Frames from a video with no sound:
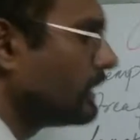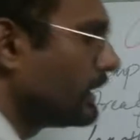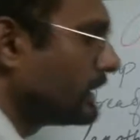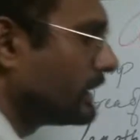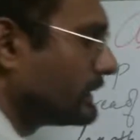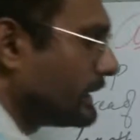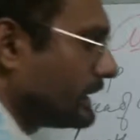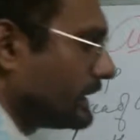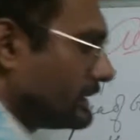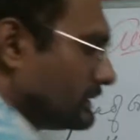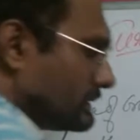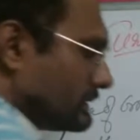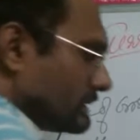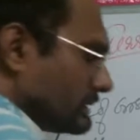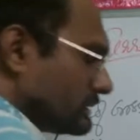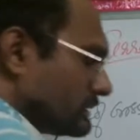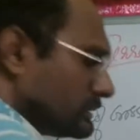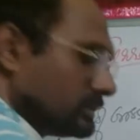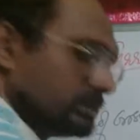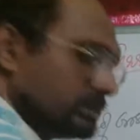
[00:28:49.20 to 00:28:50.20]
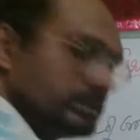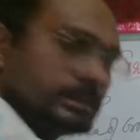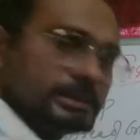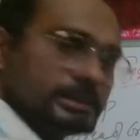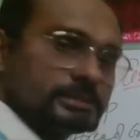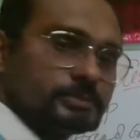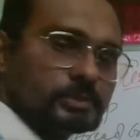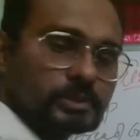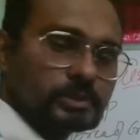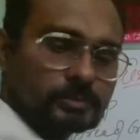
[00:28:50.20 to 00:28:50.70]
Again,
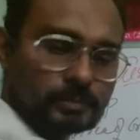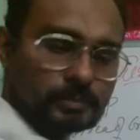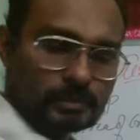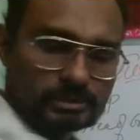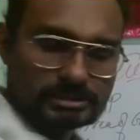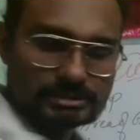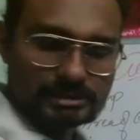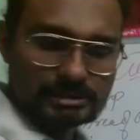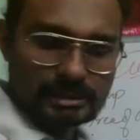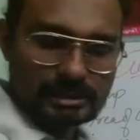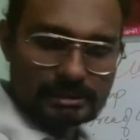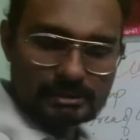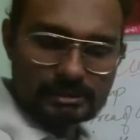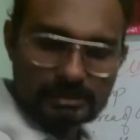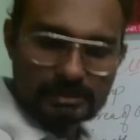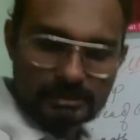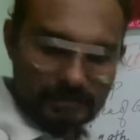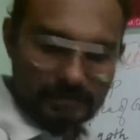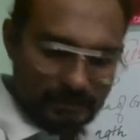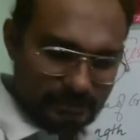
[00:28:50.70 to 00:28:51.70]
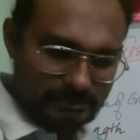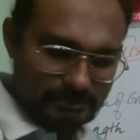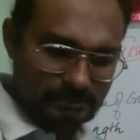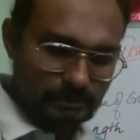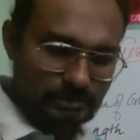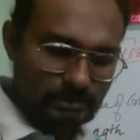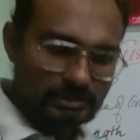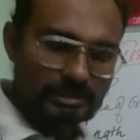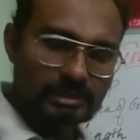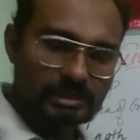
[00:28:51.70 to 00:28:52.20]
this proportionality, it is
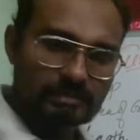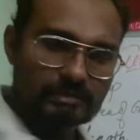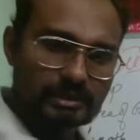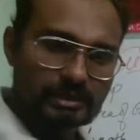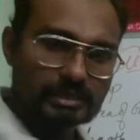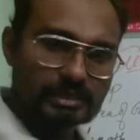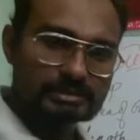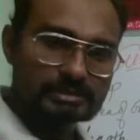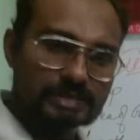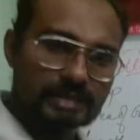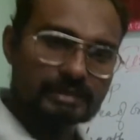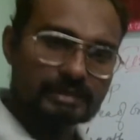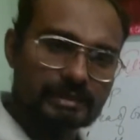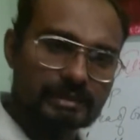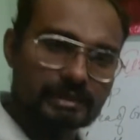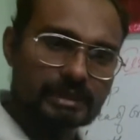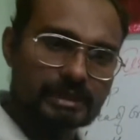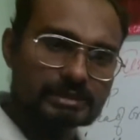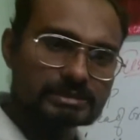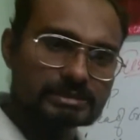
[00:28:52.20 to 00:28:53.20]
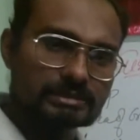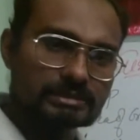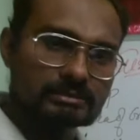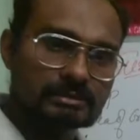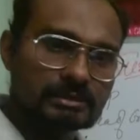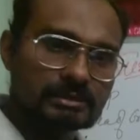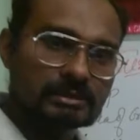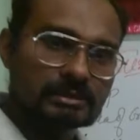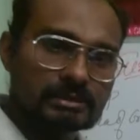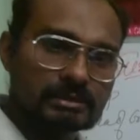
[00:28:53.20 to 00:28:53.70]
only giving us a
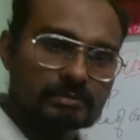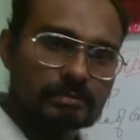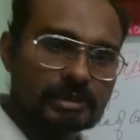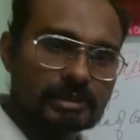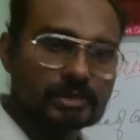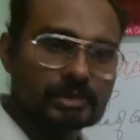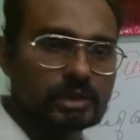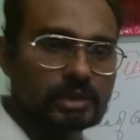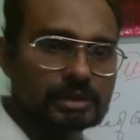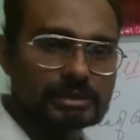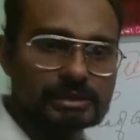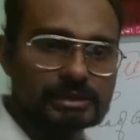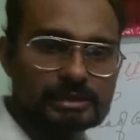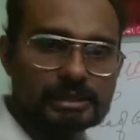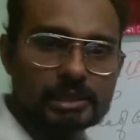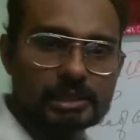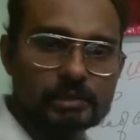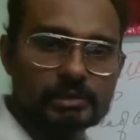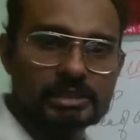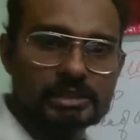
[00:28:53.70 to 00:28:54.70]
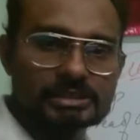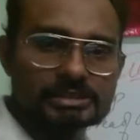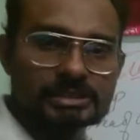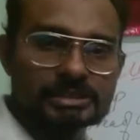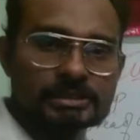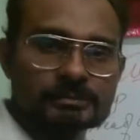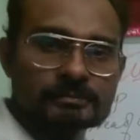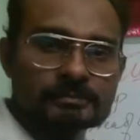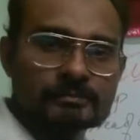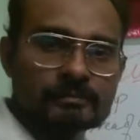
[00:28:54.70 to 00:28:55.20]
relation, but not an
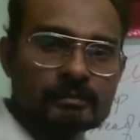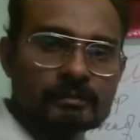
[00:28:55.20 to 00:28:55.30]
equation.